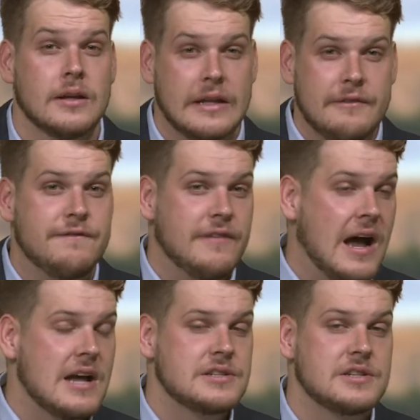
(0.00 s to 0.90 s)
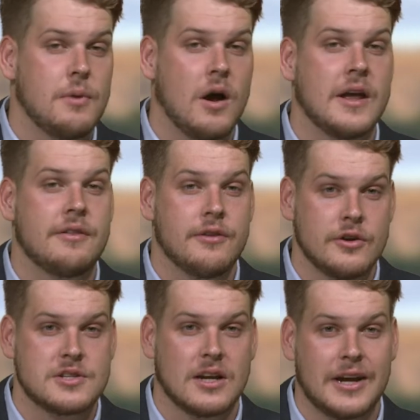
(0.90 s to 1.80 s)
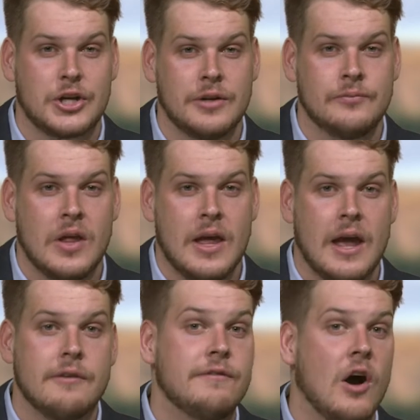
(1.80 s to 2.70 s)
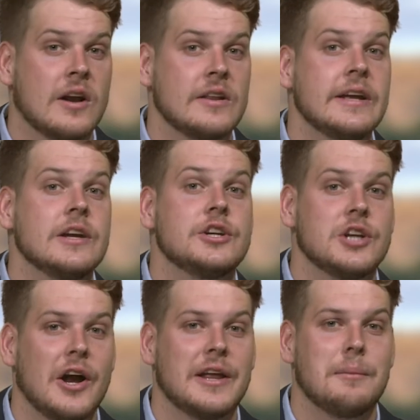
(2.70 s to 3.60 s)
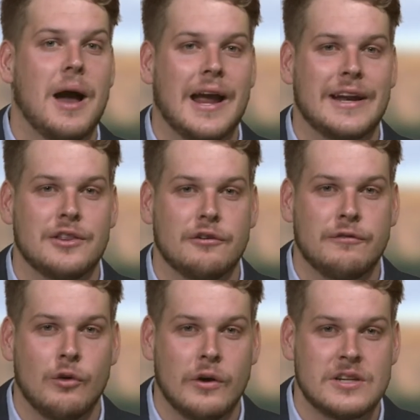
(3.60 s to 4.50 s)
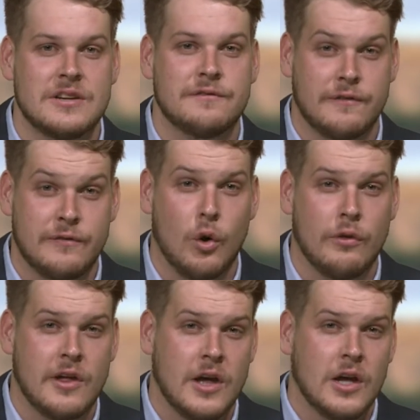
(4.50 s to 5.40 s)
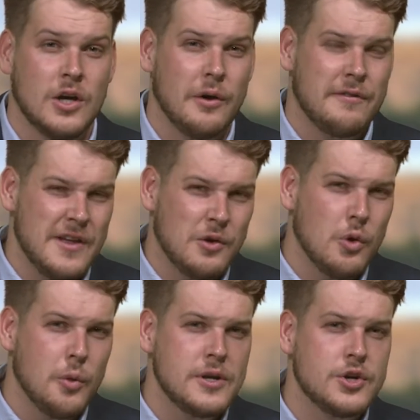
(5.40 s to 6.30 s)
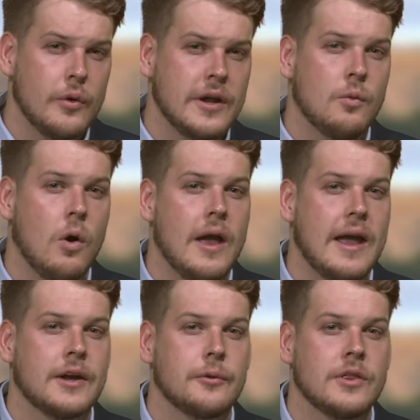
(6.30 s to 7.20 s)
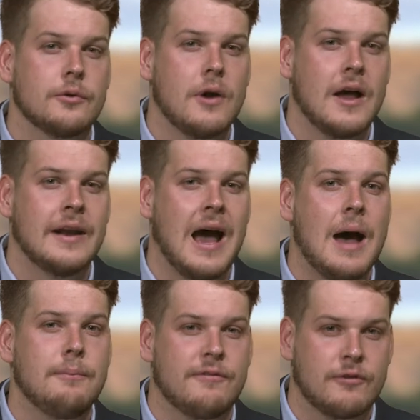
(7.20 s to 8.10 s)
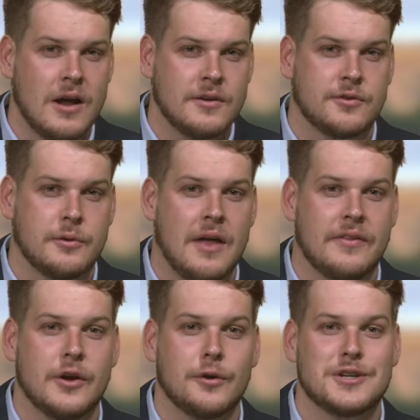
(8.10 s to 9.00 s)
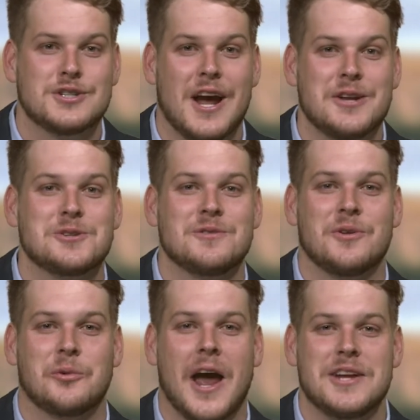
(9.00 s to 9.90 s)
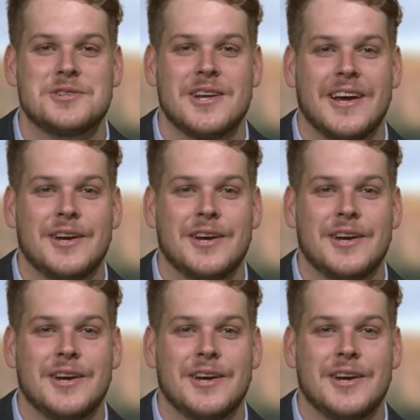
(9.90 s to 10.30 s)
Live Fast is my 3rd selection, and finally Shining Mane is in for 4th, who I think will be joining Wyanka in the run up front throughout the early stages of the race.